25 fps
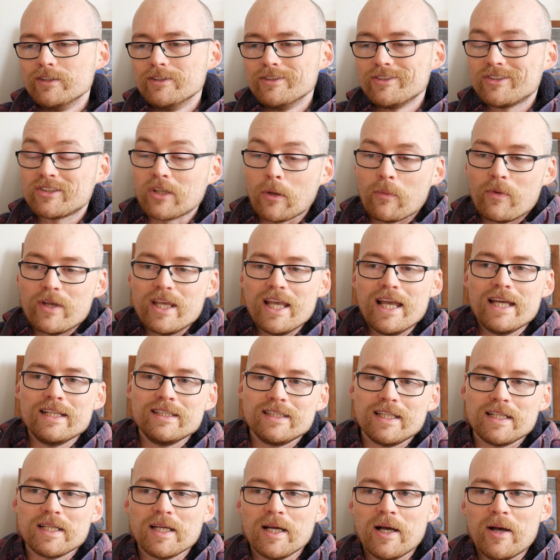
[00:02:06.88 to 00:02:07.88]
so we
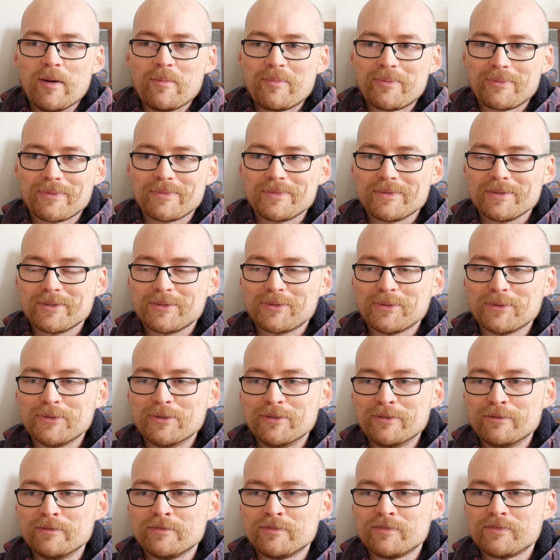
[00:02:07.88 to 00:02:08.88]
ended up
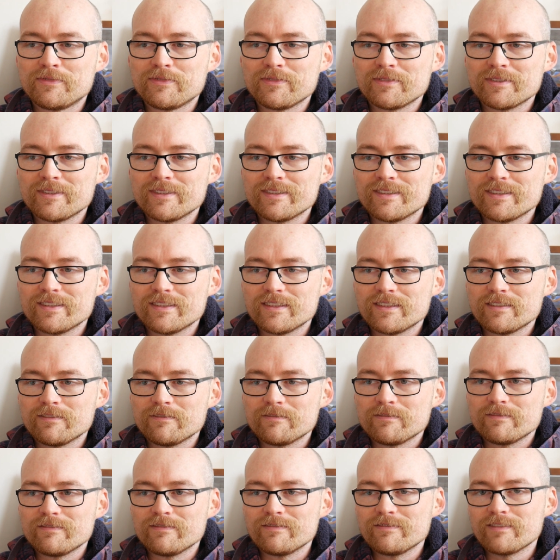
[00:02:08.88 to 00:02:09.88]
sort of
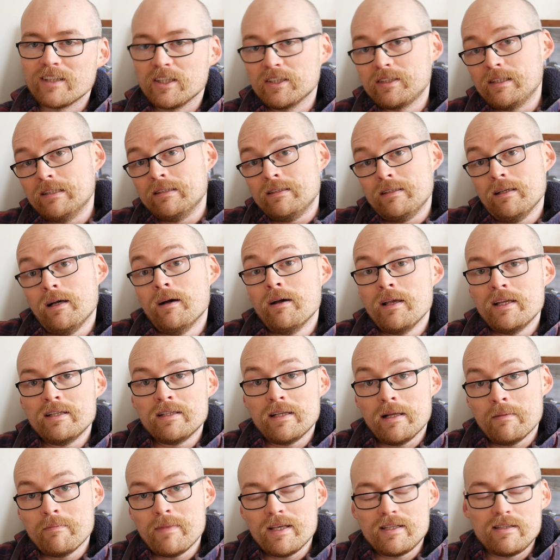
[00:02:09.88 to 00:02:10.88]
I, send, I ended
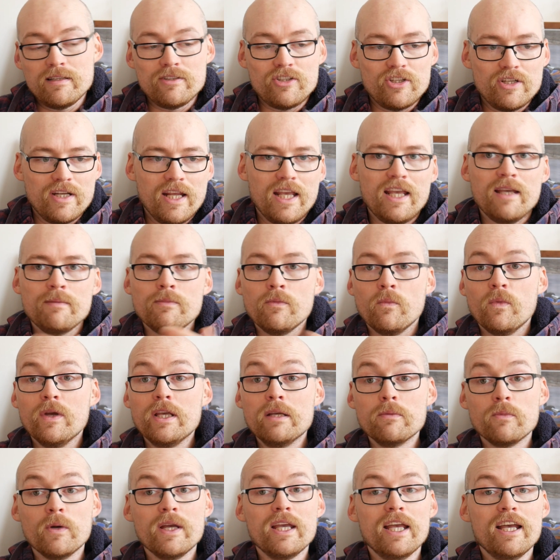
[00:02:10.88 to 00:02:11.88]
up messaging him. We,
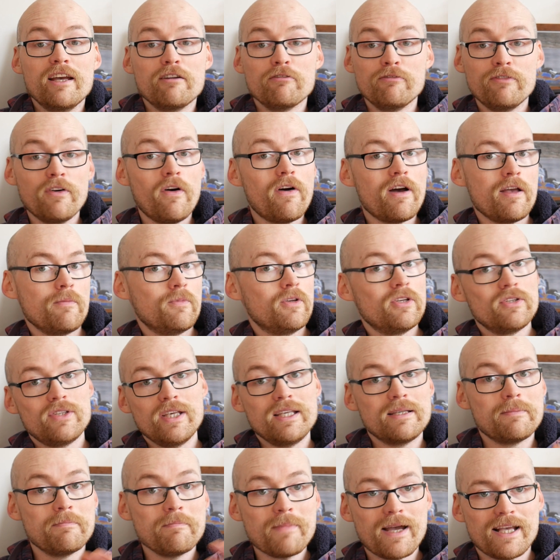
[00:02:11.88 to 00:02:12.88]
we hit a vibe because
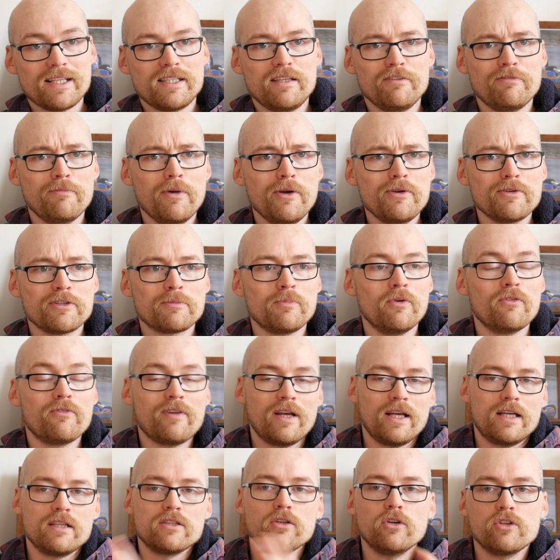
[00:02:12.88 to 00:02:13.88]
he's a massive motorsport
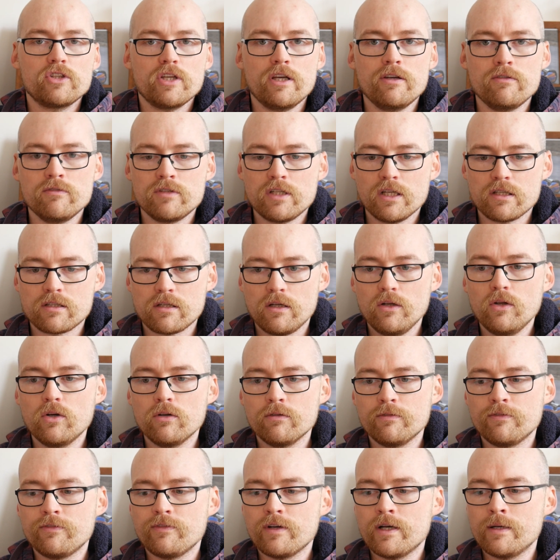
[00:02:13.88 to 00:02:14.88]
fan. Because Otto does a lot
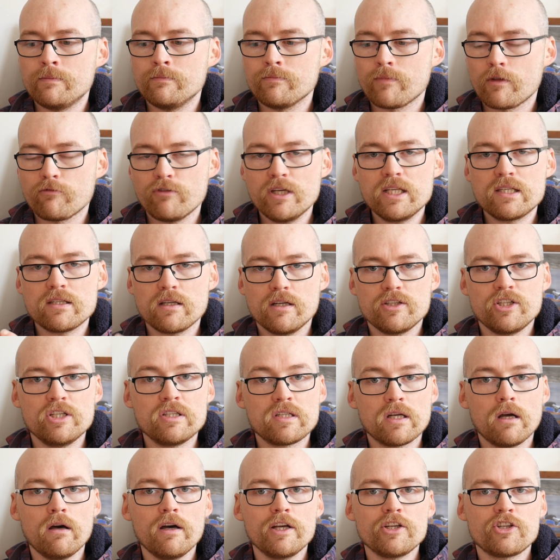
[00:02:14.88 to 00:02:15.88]
of um, research
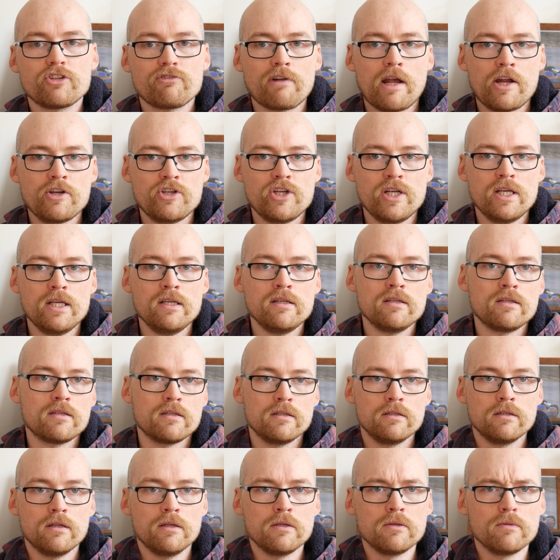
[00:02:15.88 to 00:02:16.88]
into eye strategies,
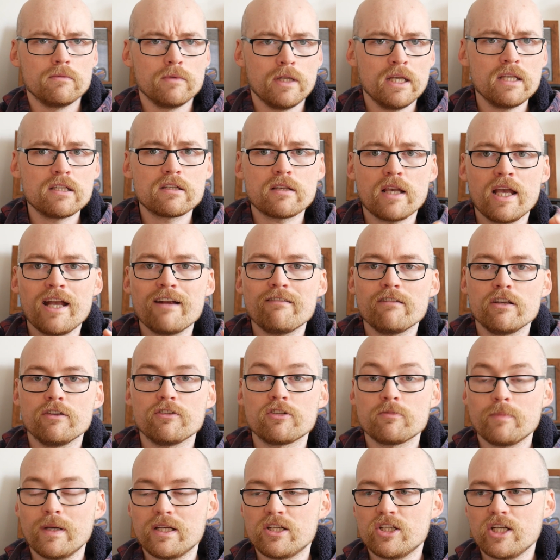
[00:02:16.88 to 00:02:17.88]
and, and his area of
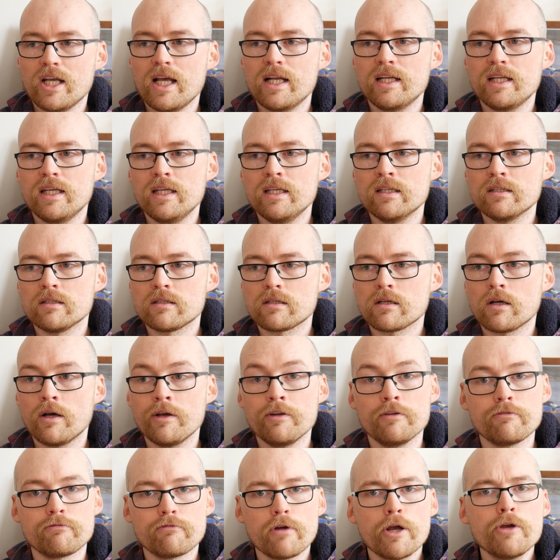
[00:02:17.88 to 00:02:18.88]
speciality is
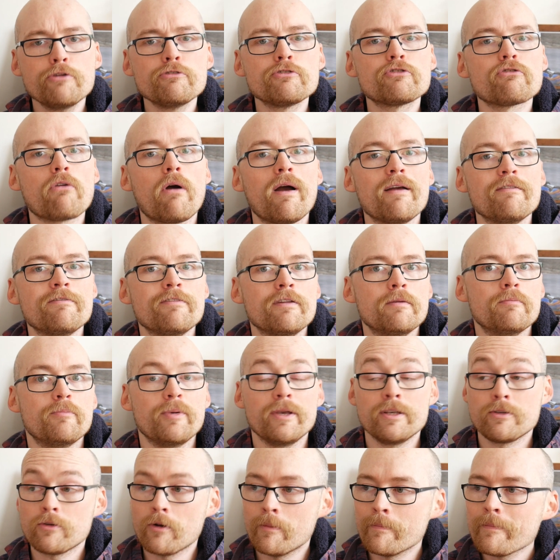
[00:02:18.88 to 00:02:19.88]
kind of road driving, but
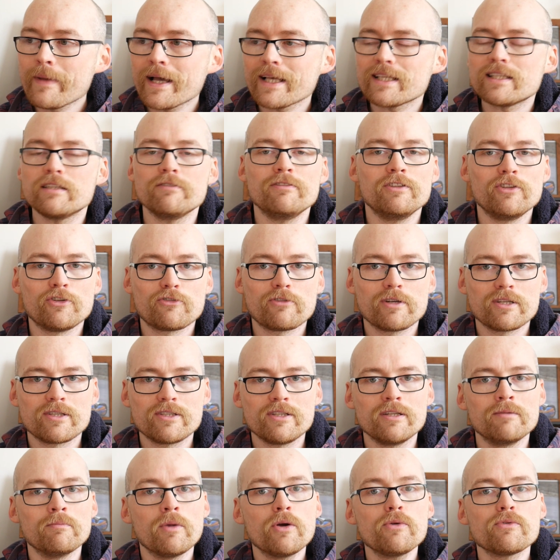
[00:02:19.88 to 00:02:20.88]
he's got a massive interest
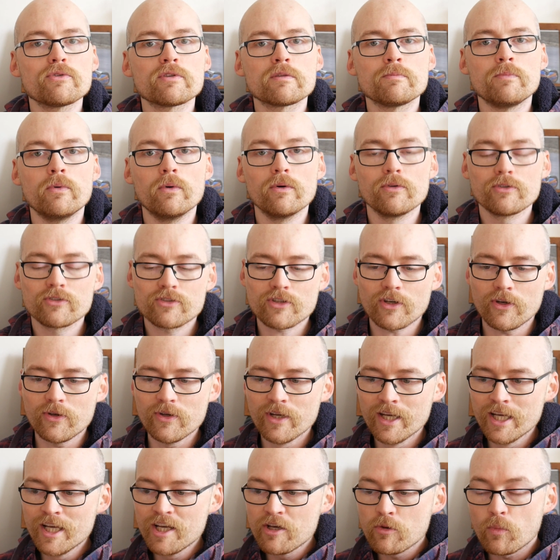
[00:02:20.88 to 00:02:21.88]
in motorsport. So
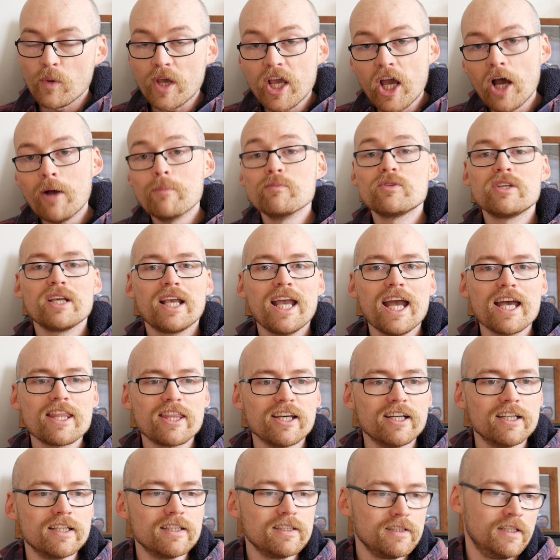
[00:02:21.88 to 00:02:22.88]
we come
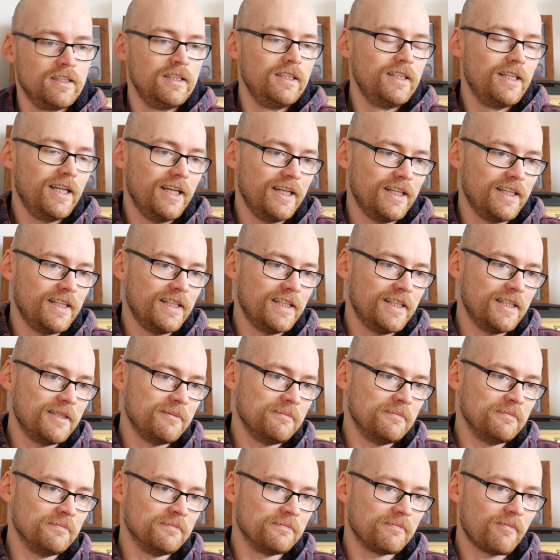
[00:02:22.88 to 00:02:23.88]
together,
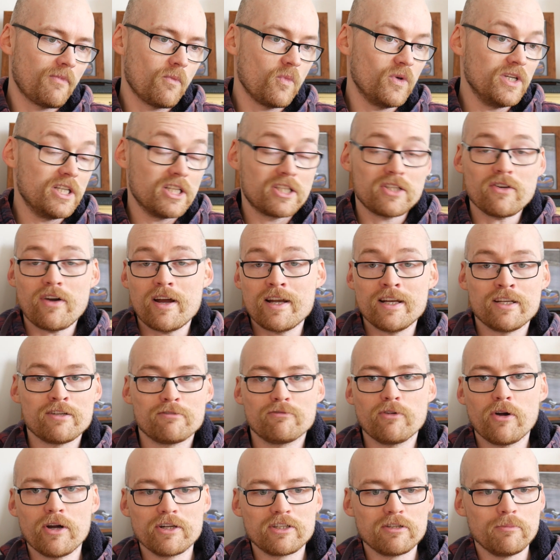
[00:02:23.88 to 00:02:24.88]
um, we decided to
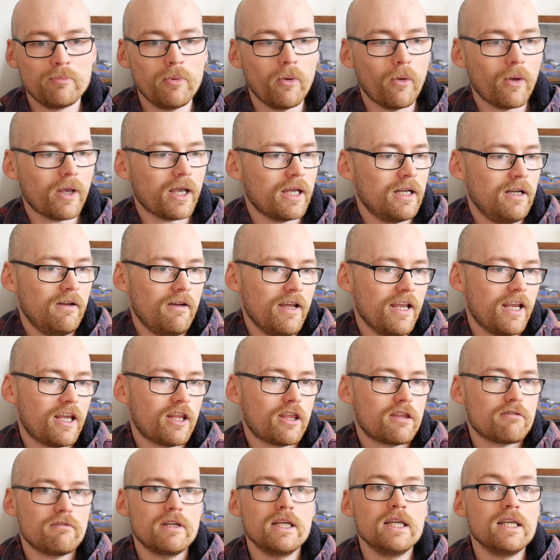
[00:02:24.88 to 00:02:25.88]
write a book, and like
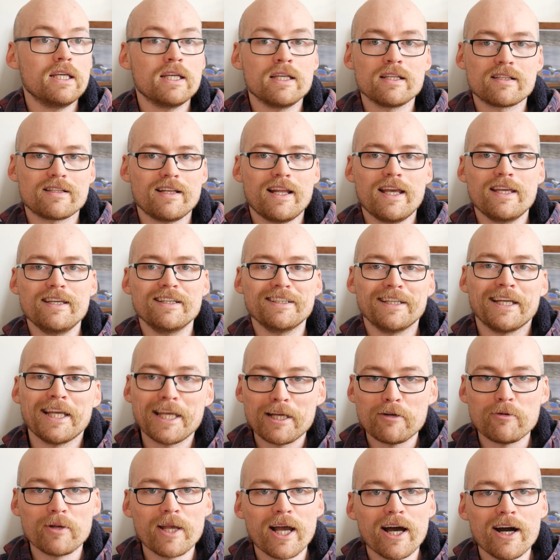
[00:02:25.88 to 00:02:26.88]
three years later,
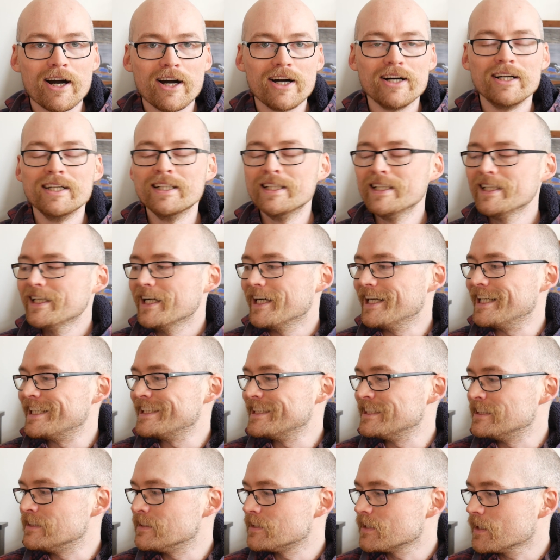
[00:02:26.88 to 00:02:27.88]
here we are.
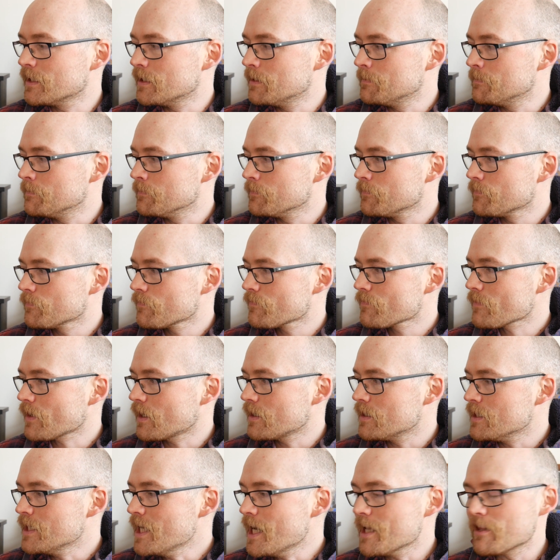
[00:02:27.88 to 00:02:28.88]
And um,
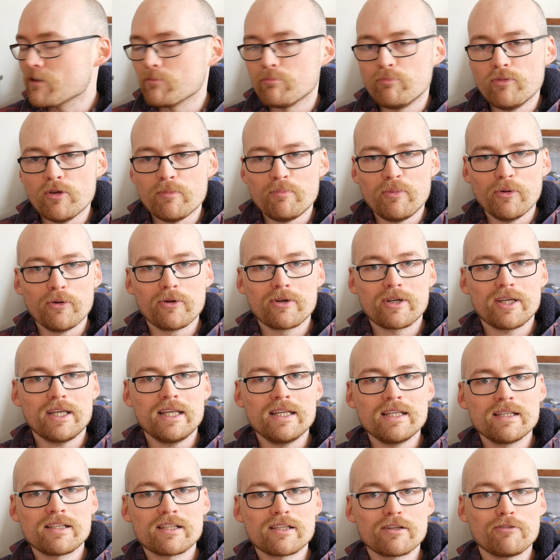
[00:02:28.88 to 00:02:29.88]
yeah, the, the book
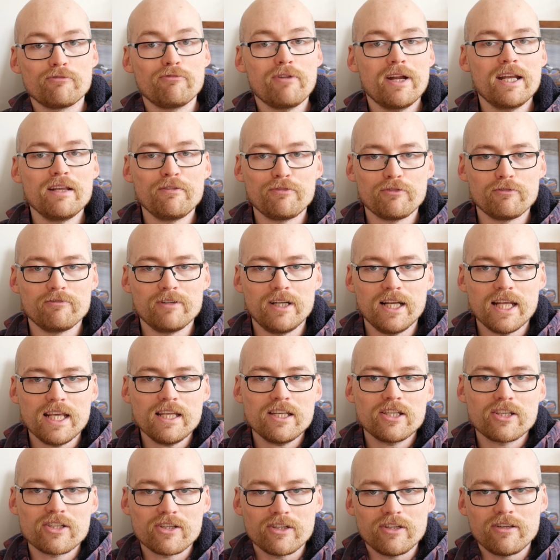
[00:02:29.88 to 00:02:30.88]
is ready for
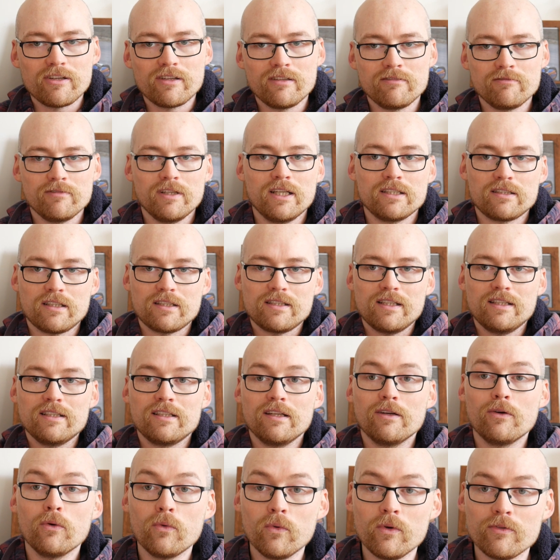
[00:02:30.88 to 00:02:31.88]
release. You can, as I said,
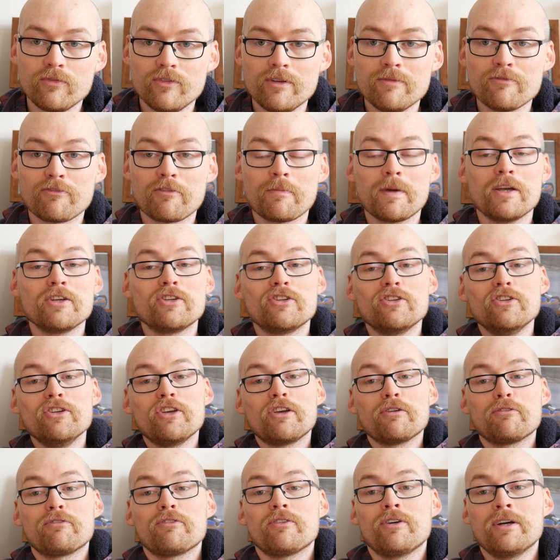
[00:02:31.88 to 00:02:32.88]
all of the information you
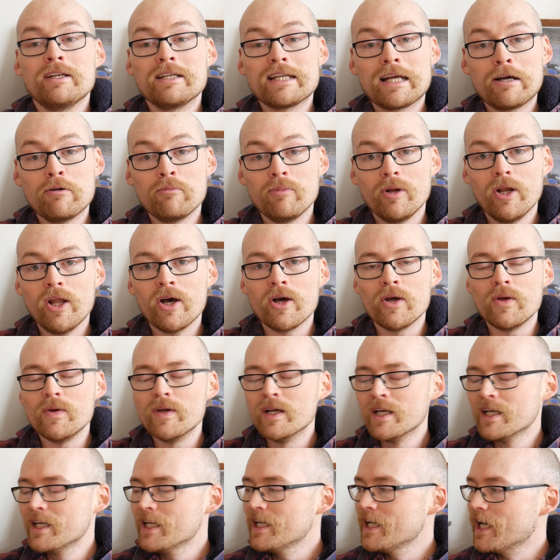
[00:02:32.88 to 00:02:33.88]
can find down below.
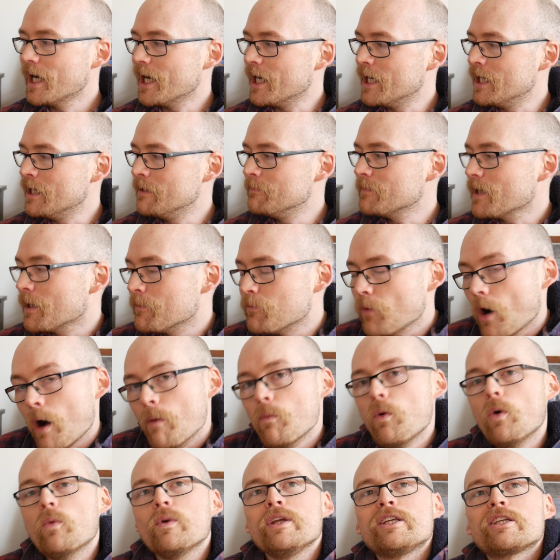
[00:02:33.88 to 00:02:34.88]
Um, and, and
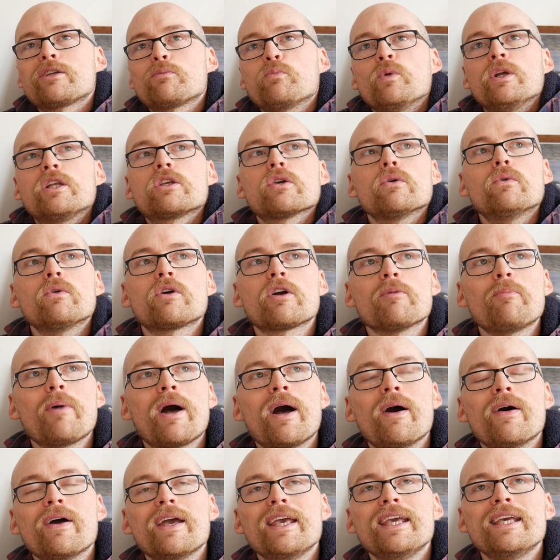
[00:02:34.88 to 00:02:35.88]
what we, we talk
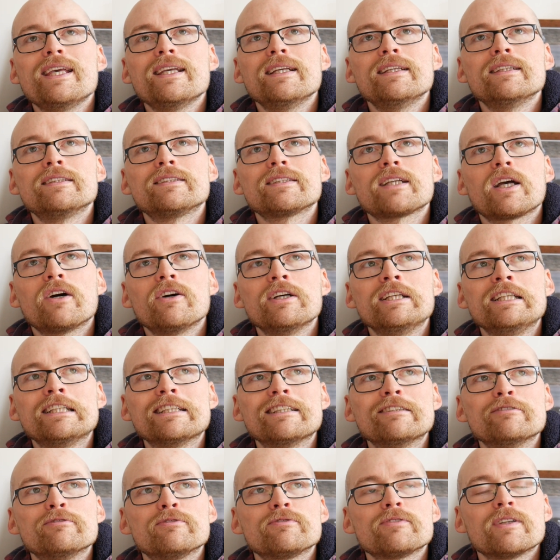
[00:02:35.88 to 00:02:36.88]
about is kind
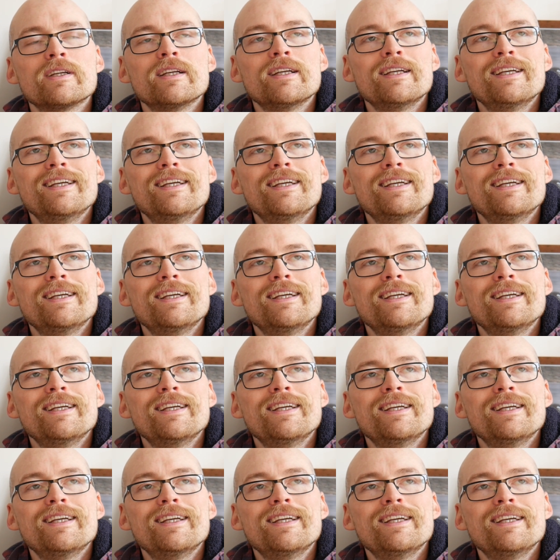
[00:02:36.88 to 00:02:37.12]
of